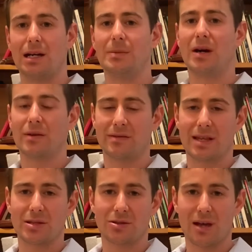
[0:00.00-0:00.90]
However, they
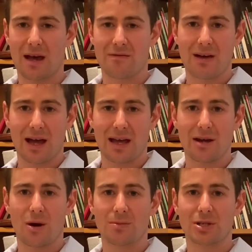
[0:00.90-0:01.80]
do have an
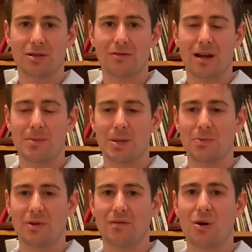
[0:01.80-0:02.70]
option agreement
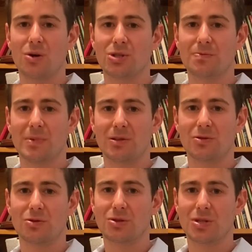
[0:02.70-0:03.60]
with Oz
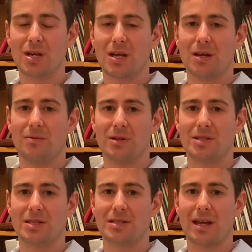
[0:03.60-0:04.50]
Minerals, which
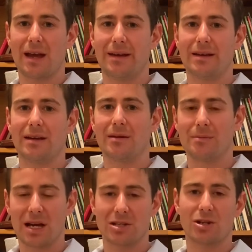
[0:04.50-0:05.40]
is a
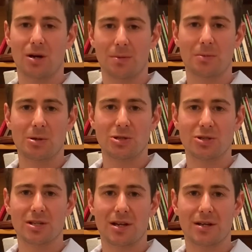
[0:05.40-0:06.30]
major copper
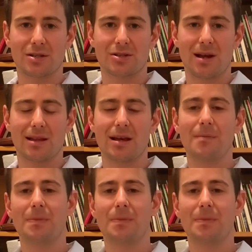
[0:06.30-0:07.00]
producer in Australia,